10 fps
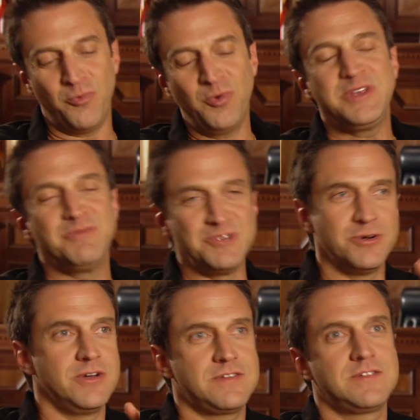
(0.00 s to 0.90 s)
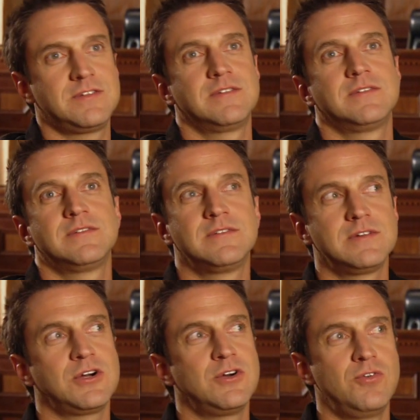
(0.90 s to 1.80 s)
William Lewis,
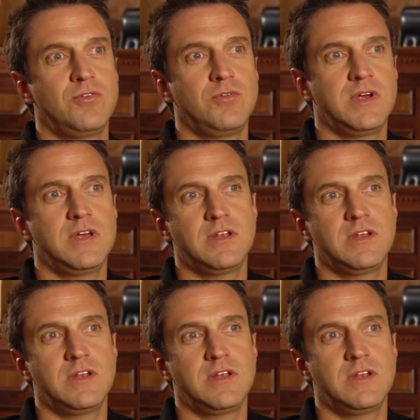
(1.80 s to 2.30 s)
who